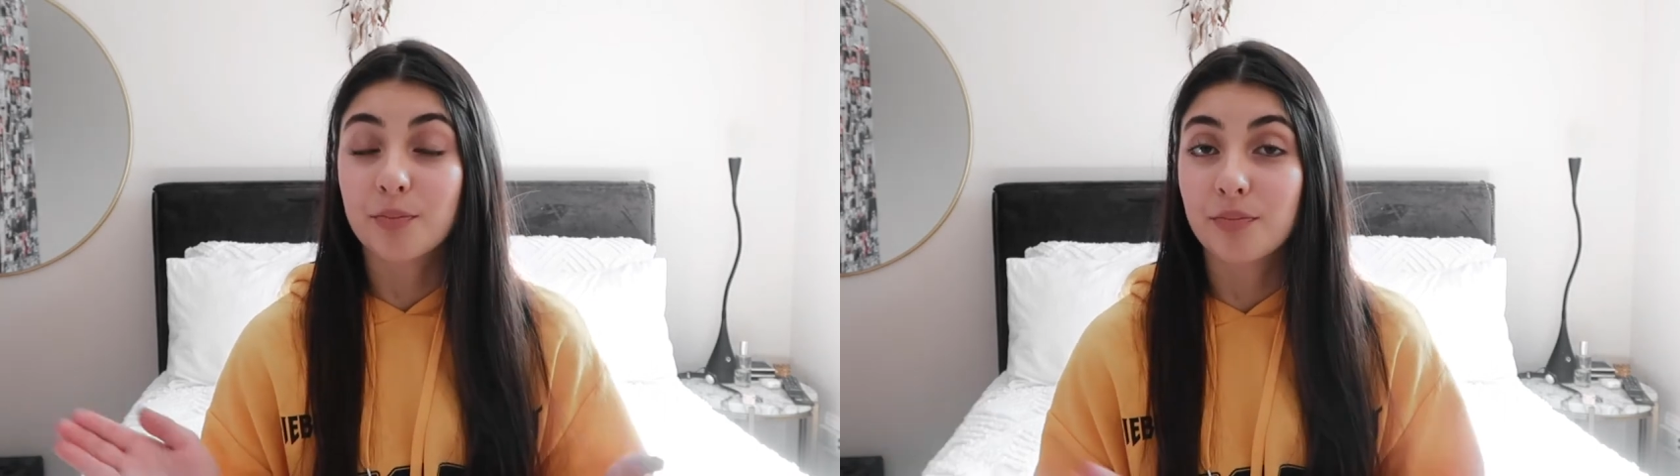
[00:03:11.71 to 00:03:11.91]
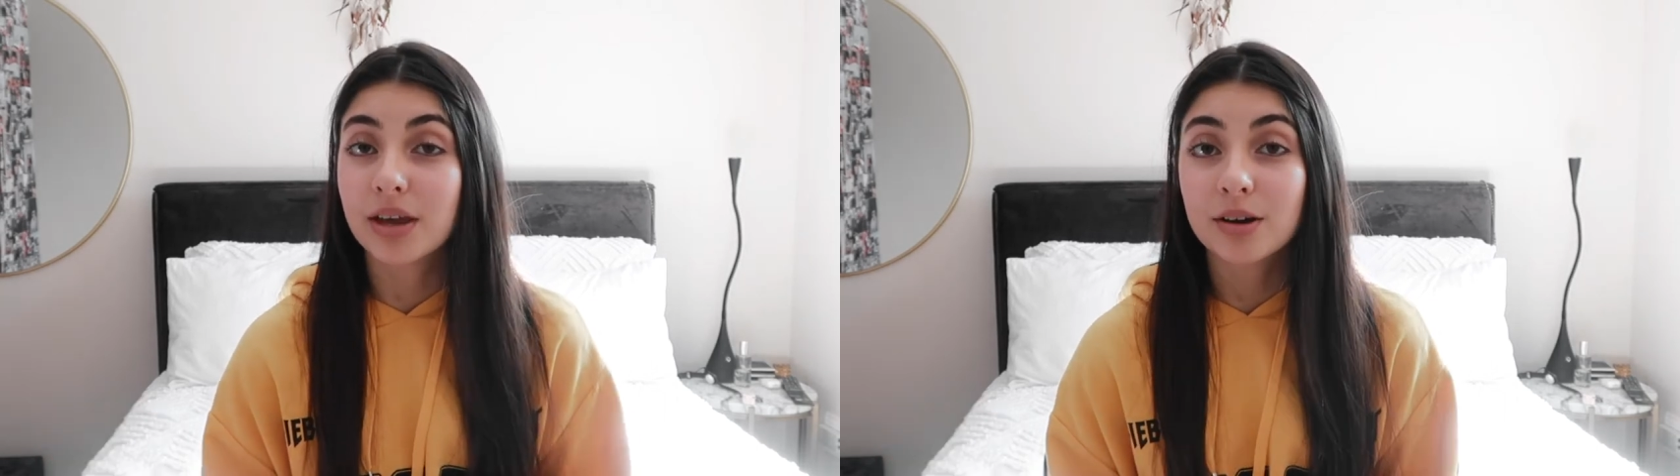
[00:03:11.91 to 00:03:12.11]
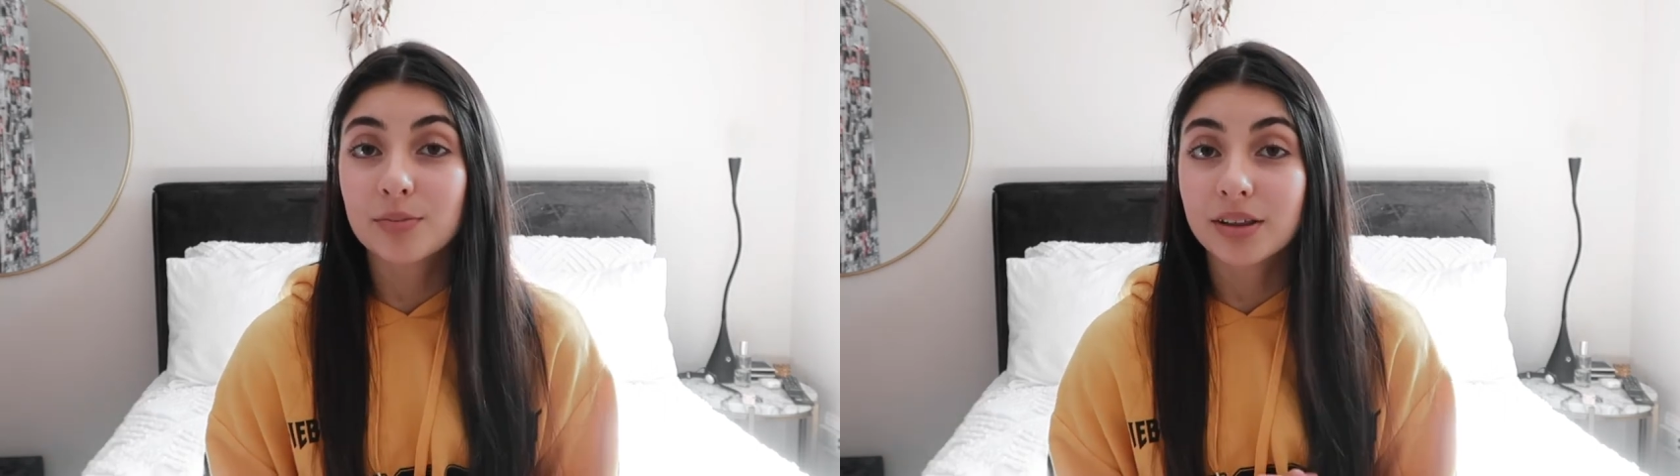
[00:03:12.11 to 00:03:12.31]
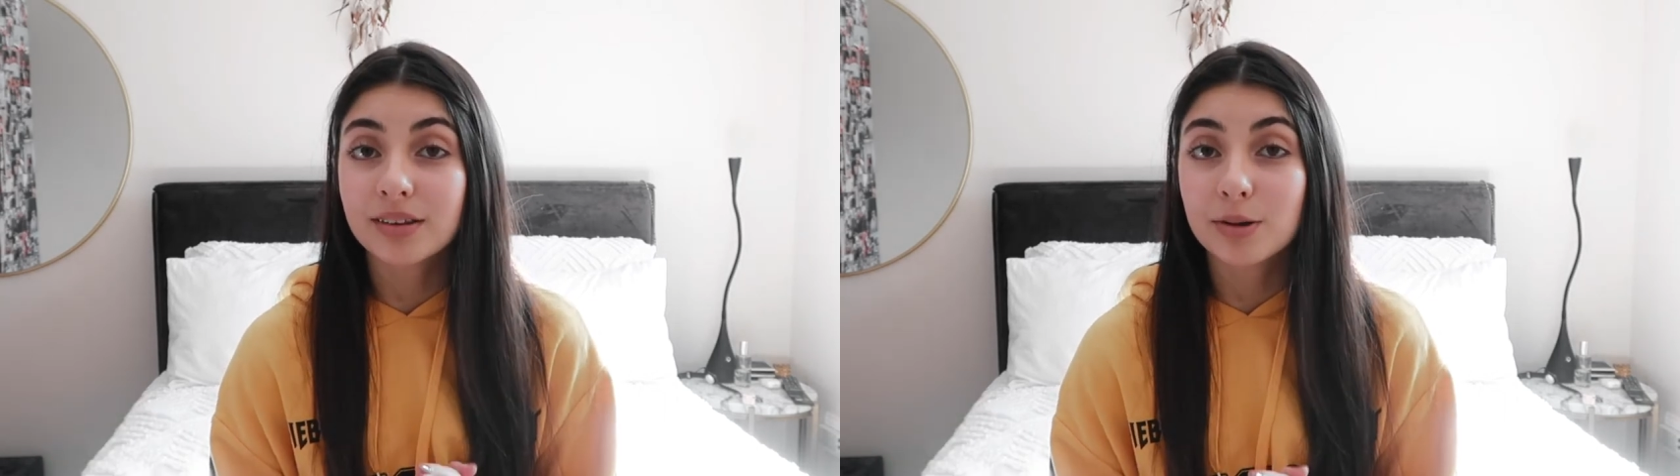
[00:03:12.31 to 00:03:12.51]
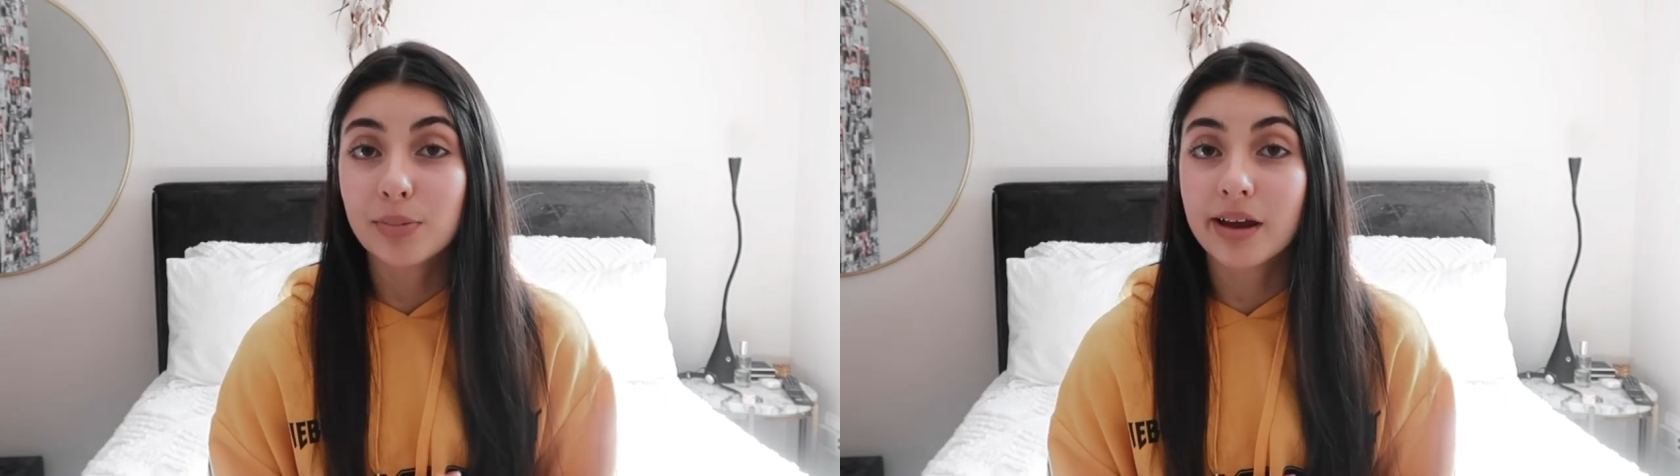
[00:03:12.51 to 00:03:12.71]
make a
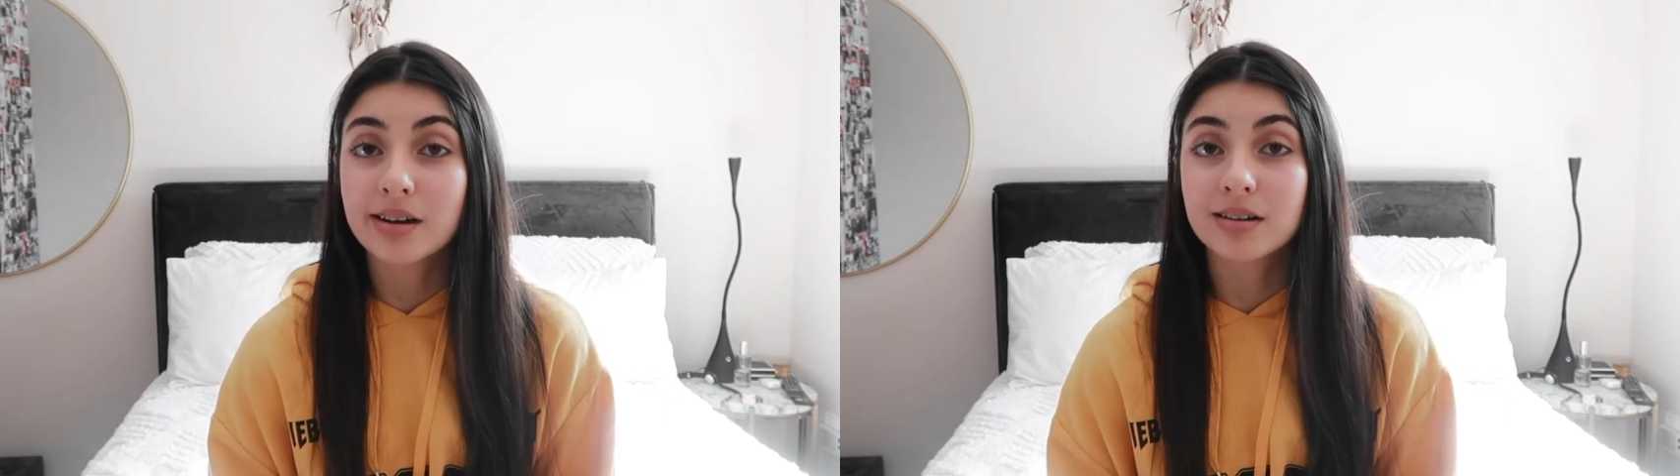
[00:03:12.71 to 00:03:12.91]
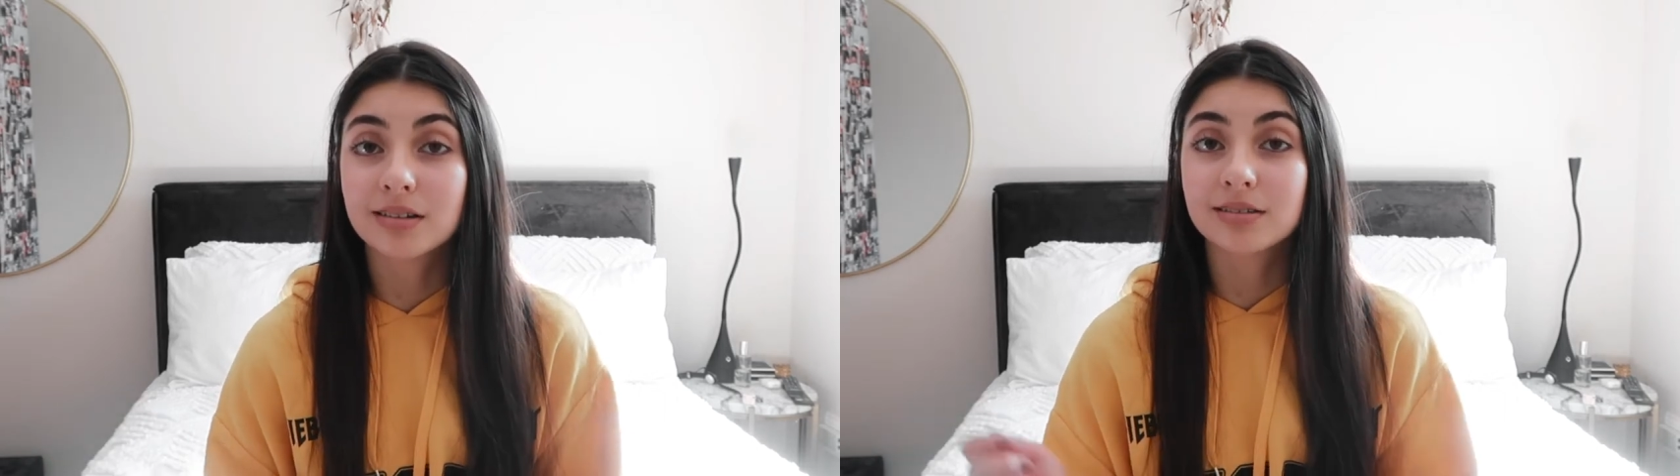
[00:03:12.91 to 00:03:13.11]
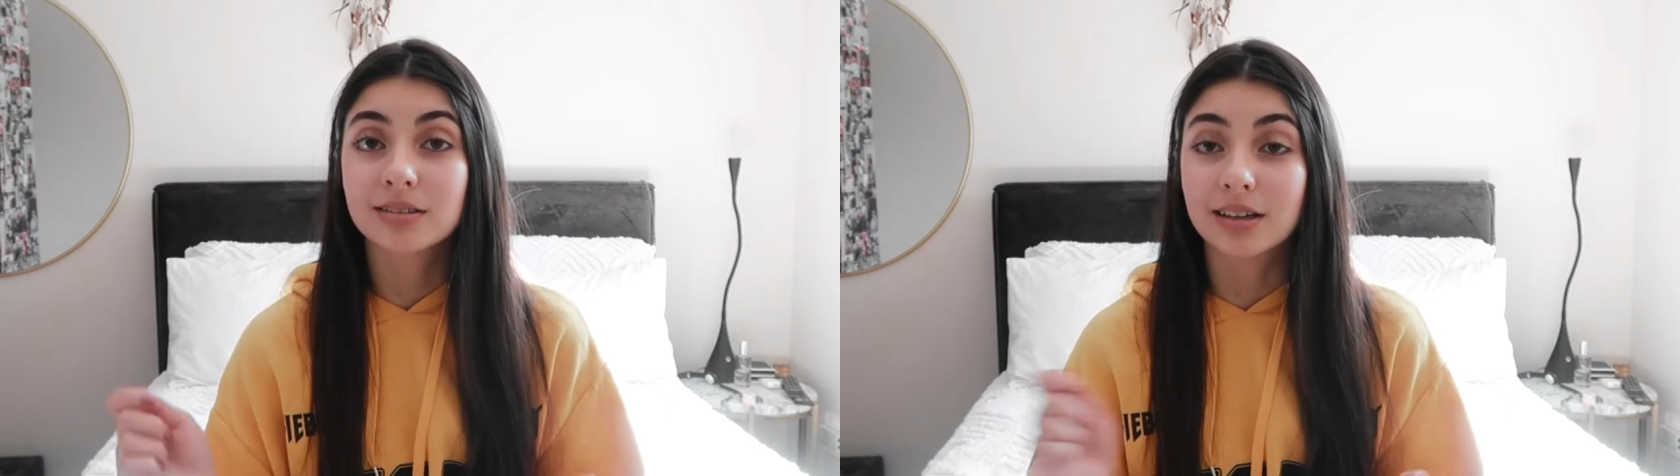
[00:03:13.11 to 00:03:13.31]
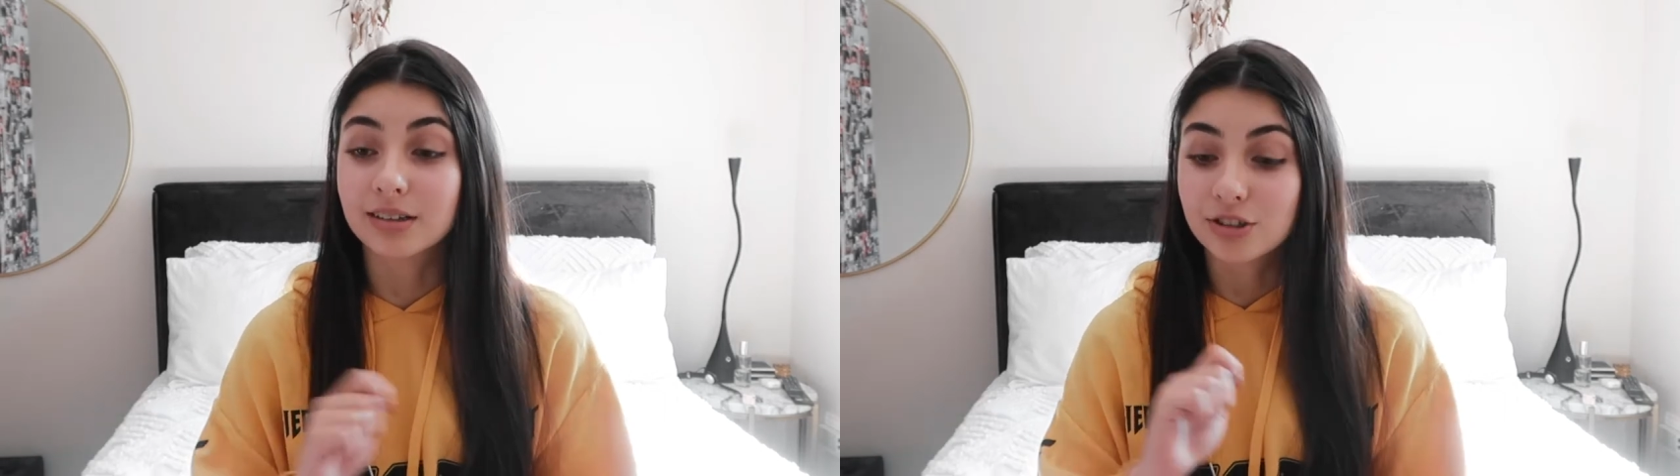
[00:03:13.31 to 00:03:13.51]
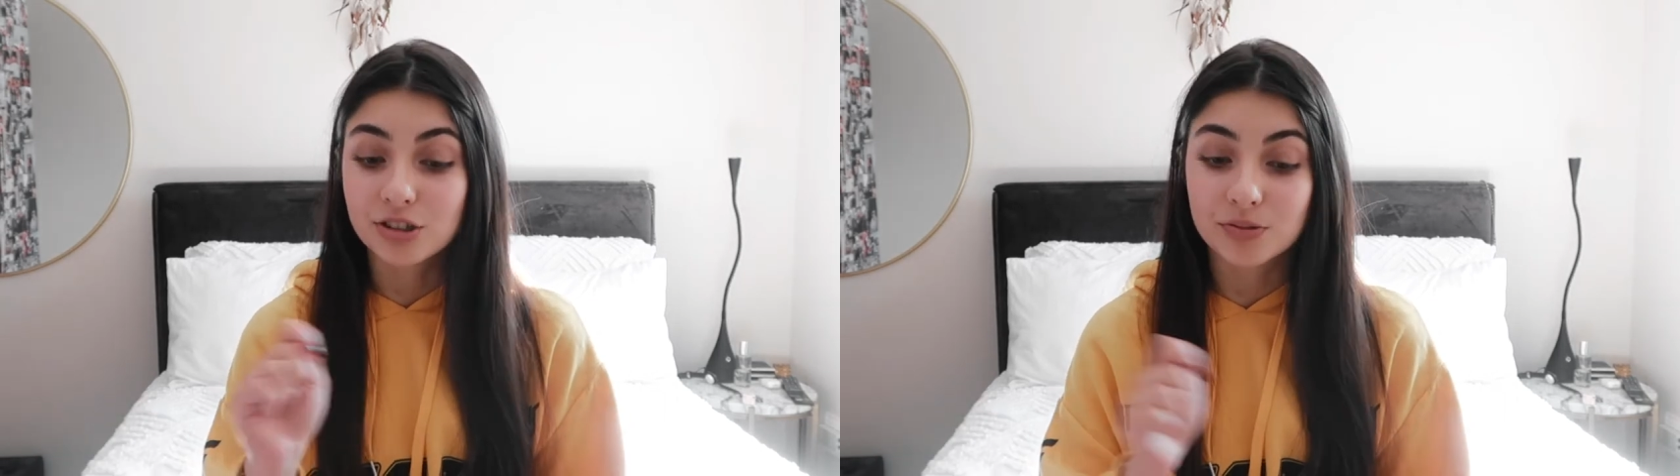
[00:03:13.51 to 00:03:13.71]
monthly planner
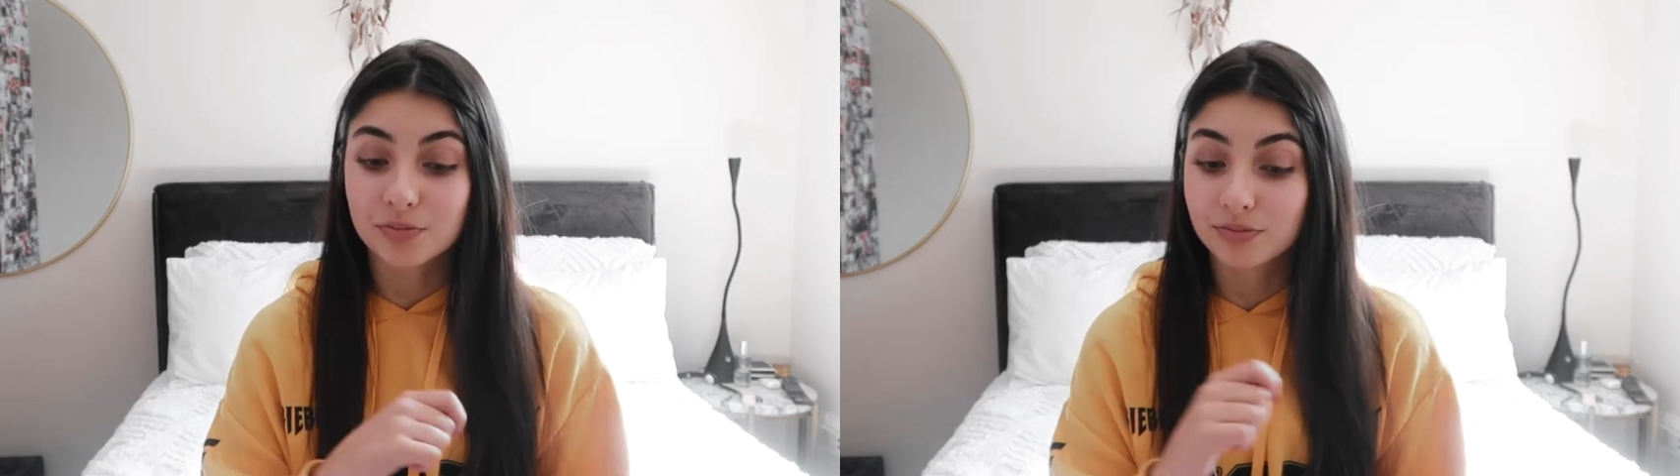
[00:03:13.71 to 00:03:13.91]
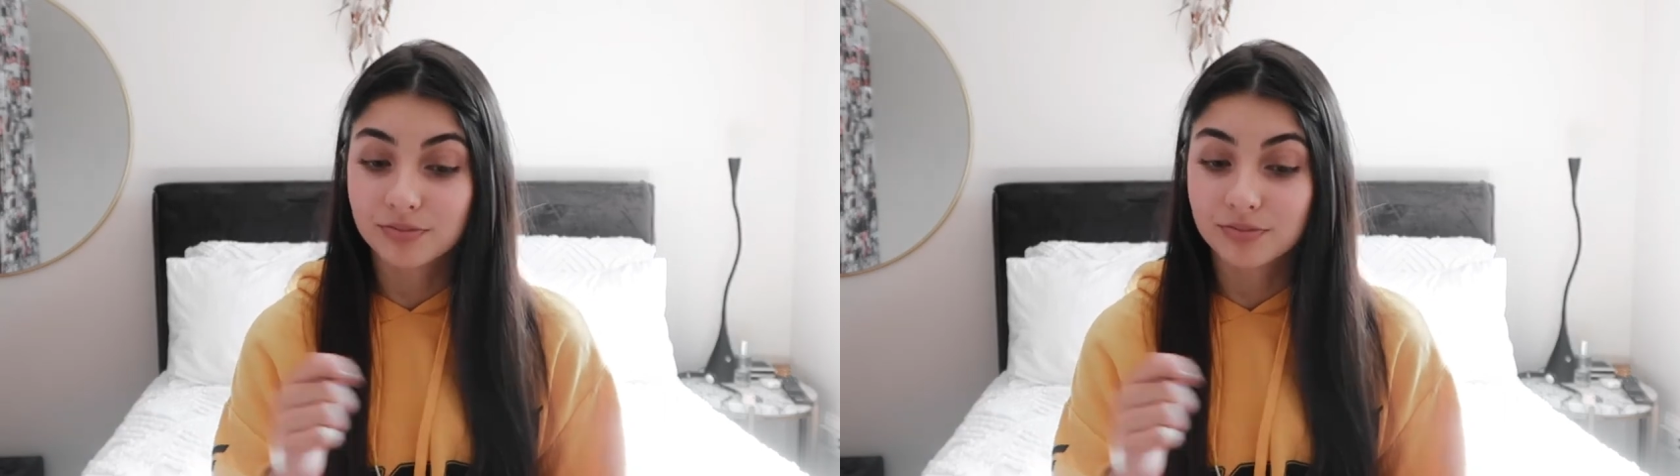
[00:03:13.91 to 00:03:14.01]
like just